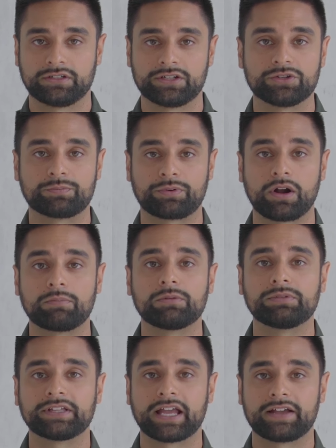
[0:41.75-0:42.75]
and you
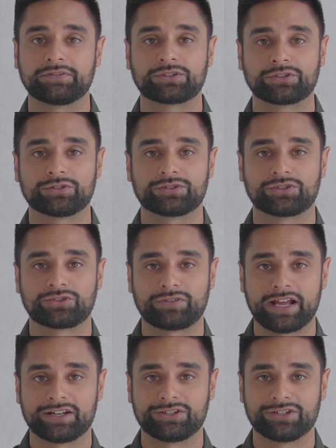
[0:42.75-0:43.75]
probably have certain
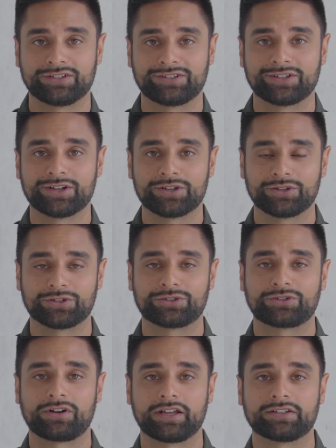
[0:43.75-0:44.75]
strategies you're
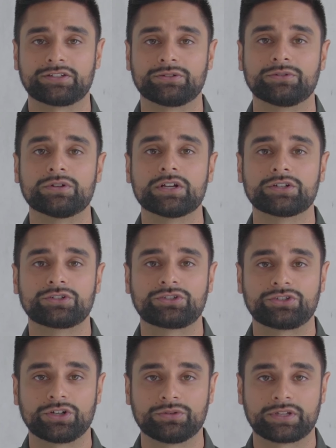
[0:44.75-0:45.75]
trying to
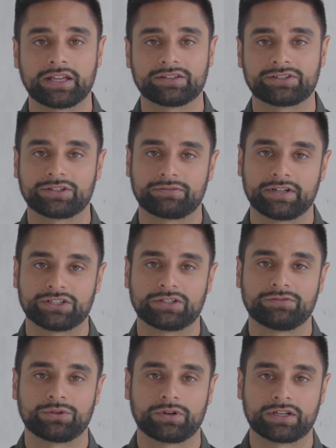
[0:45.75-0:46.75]
showcase to the rest
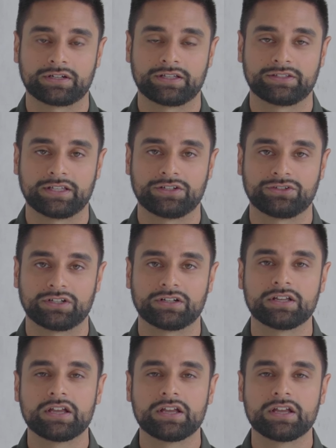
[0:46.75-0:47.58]
of your organization.